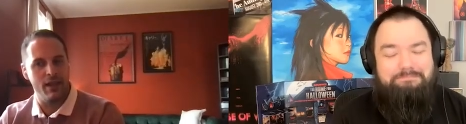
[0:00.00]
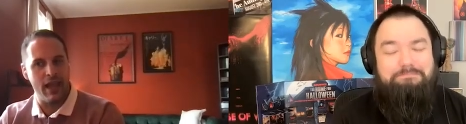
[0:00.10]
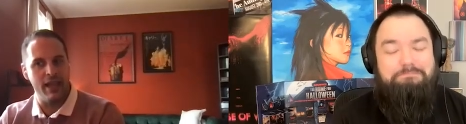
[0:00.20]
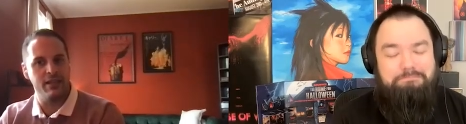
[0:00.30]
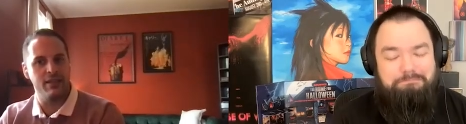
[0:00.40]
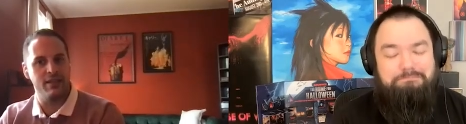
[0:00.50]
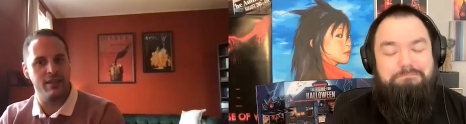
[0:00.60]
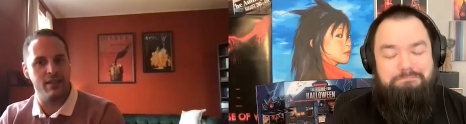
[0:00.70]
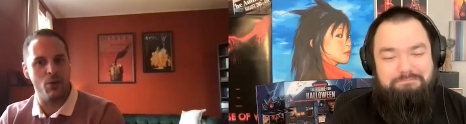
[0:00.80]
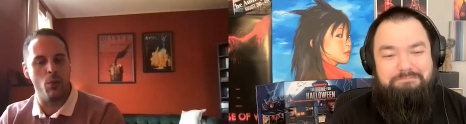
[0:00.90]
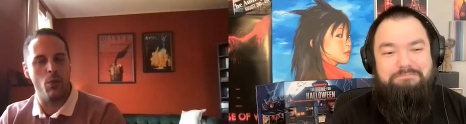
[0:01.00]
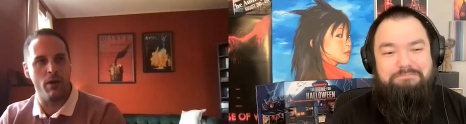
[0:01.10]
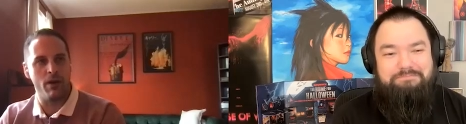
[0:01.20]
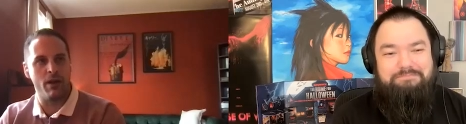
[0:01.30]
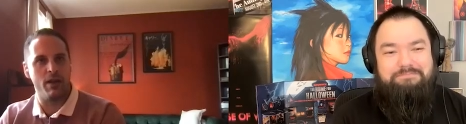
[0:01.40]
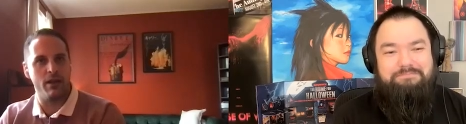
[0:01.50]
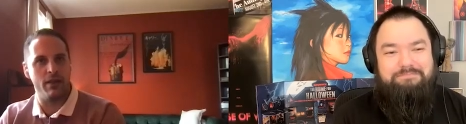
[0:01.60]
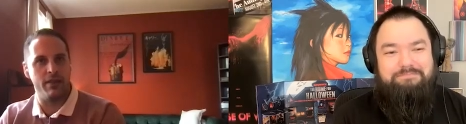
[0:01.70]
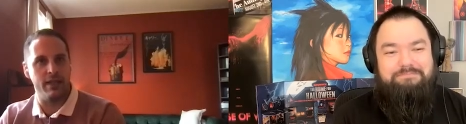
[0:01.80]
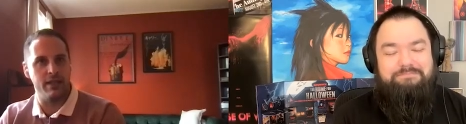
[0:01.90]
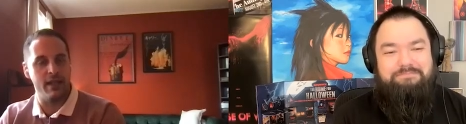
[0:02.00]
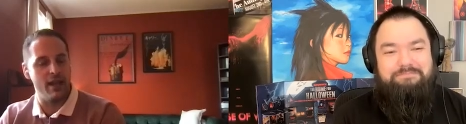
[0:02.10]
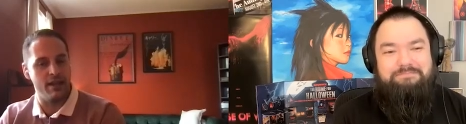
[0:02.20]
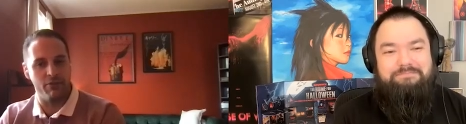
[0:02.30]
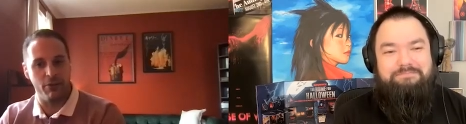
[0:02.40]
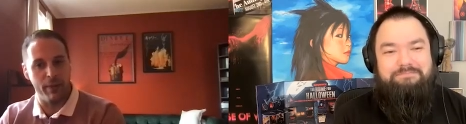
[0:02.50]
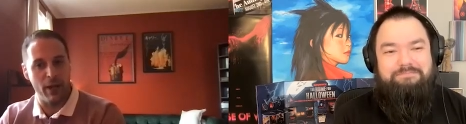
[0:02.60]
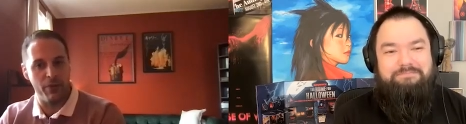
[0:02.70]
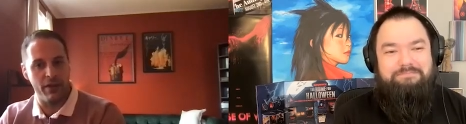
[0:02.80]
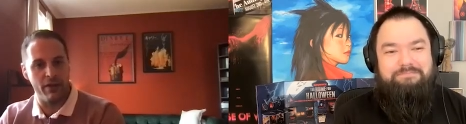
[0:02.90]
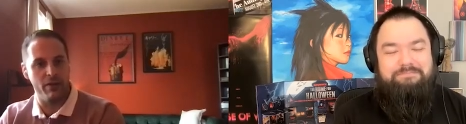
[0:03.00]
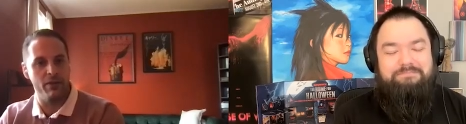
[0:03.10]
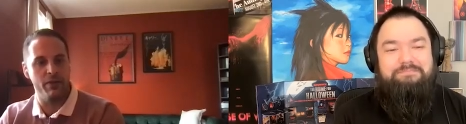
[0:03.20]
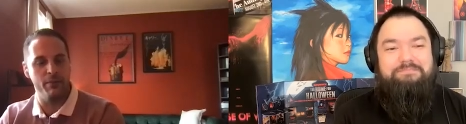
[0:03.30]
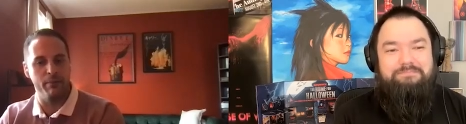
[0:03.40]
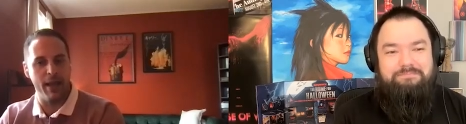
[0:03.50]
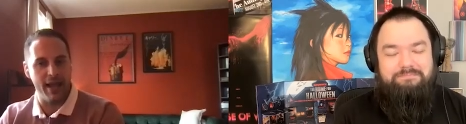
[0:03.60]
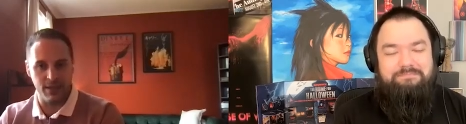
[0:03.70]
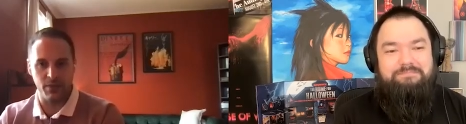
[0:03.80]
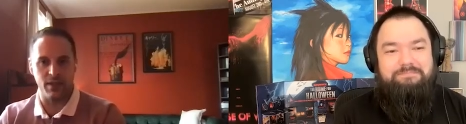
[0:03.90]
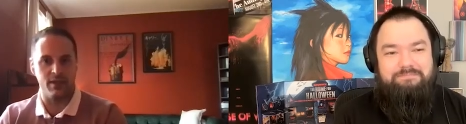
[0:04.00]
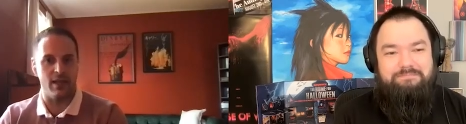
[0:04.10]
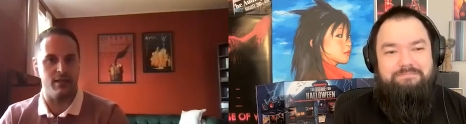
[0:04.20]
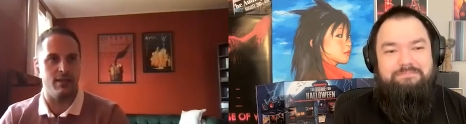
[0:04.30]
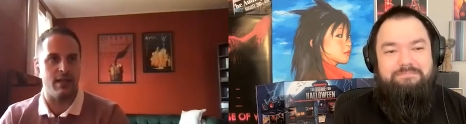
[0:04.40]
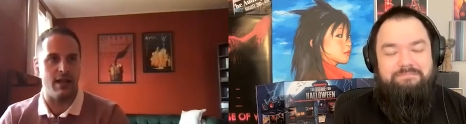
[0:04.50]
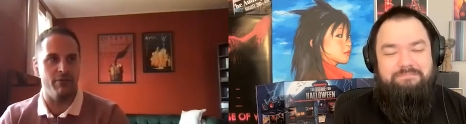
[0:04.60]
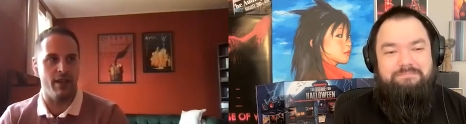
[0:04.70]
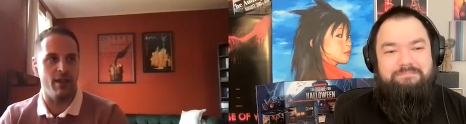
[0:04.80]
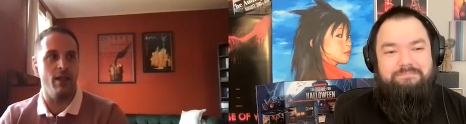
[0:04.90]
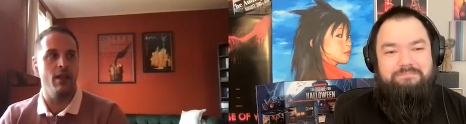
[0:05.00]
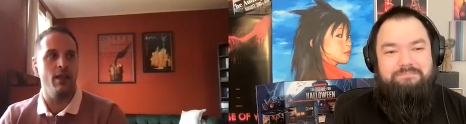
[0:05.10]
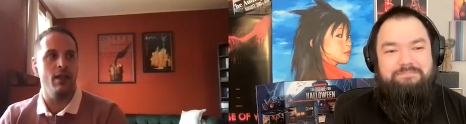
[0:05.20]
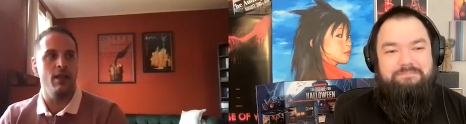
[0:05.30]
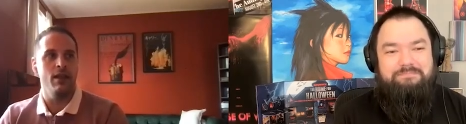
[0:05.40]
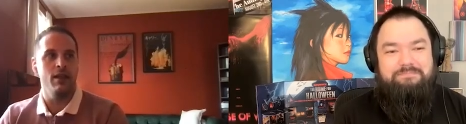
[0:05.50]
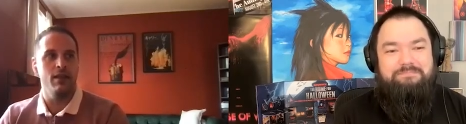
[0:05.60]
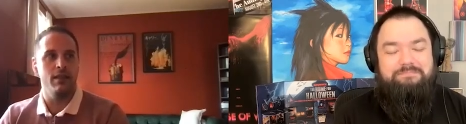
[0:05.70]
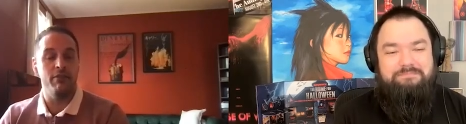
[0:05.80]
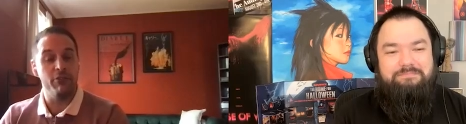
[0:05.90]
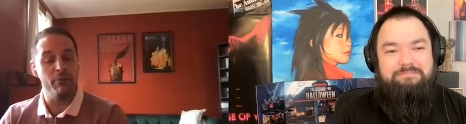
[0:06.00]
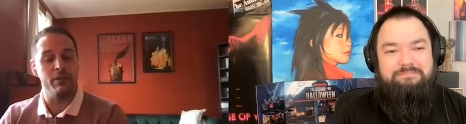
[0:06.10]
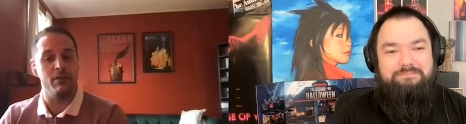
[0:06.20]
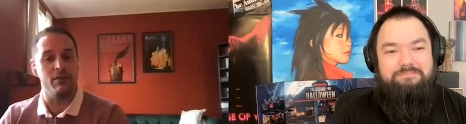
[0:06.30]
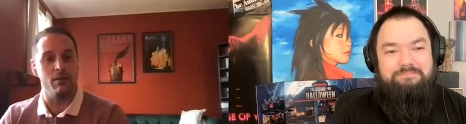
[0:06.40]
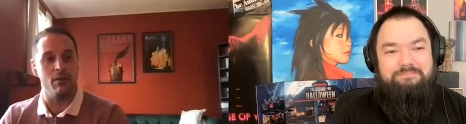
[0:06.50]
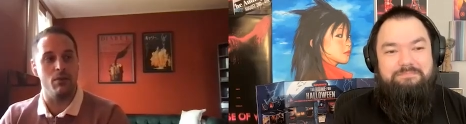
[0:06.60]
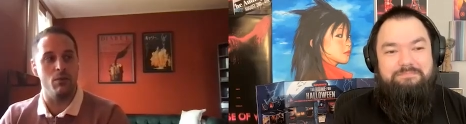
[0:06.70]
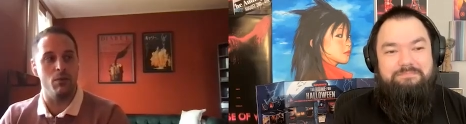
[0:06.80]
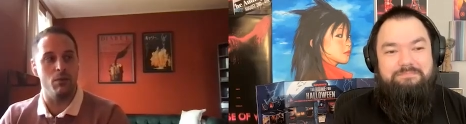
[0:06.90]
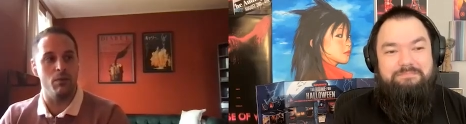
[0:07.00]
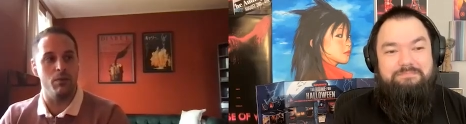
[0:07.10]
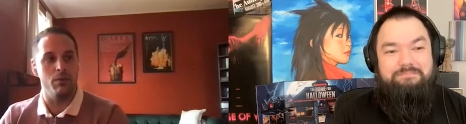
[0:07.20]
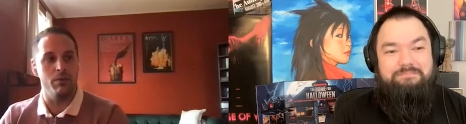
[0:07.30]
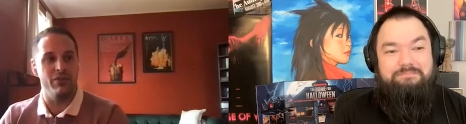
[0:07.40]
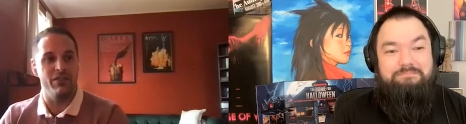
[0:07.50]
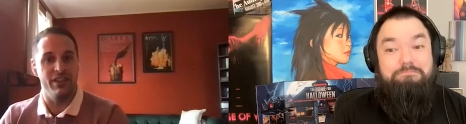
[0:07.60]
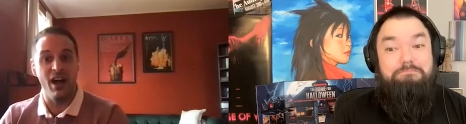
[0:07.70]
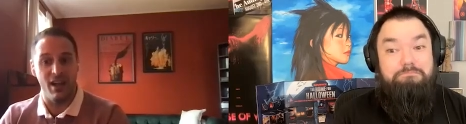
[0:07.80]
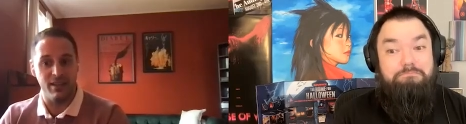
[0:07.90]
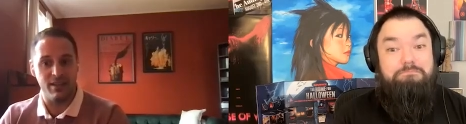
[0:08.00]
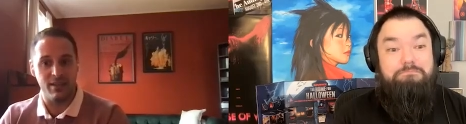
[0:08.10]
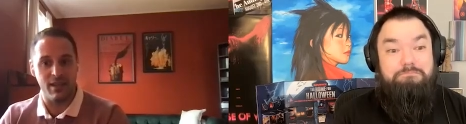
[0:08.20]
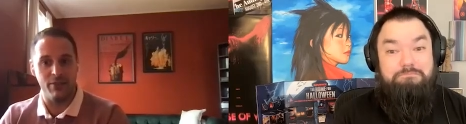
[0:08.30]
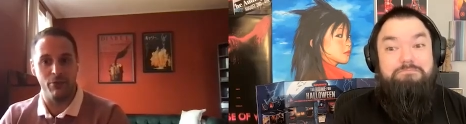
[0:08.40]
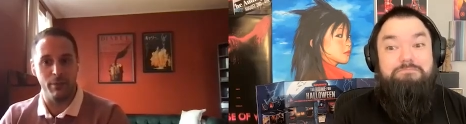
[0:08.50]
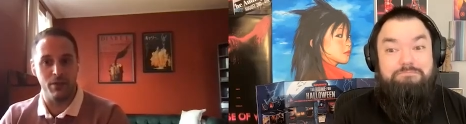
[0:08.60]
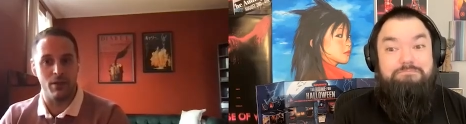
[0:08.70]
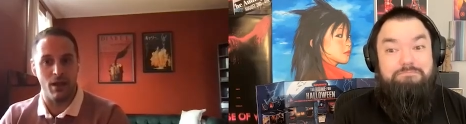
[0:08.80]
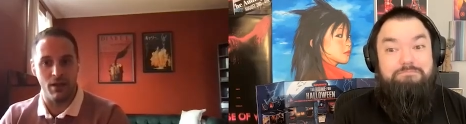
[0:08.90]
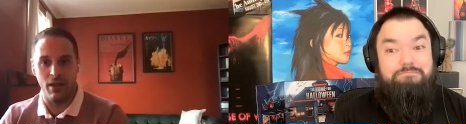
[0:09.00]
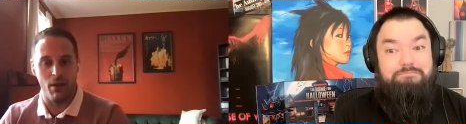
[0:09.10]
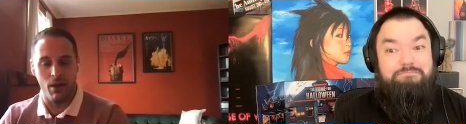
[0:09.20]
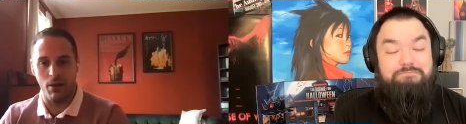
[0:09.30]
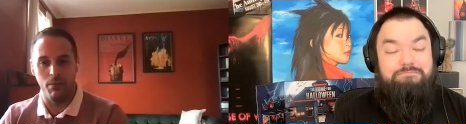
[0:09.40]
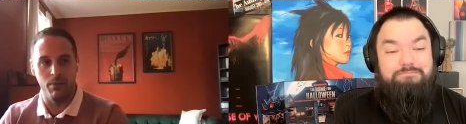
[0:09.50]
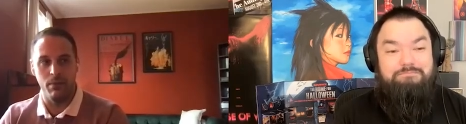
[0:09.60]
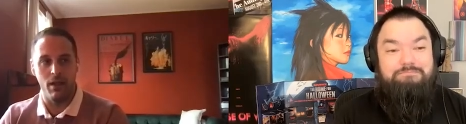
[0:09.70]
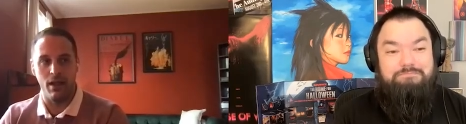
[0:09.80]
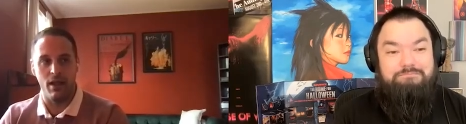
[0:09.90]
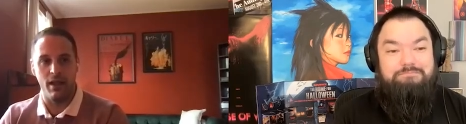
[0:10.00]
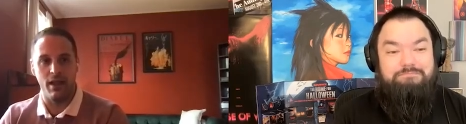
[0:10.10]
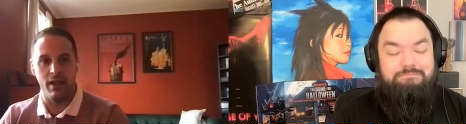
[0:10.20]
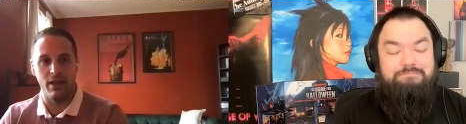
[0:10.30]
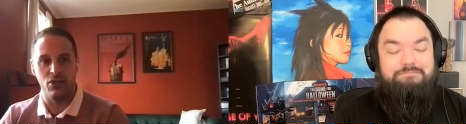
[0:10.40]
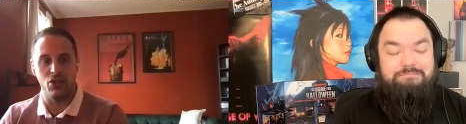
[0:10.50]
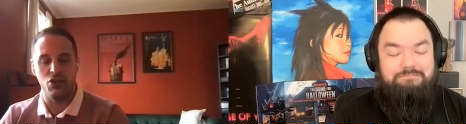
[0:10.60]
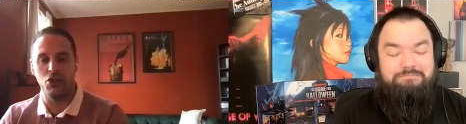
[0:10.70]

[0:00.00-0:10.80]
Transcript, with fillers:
Speaker 1: It's the work that they did getting that film out there, the massive success it's having. That film is nuts. That film is a, a, a it's a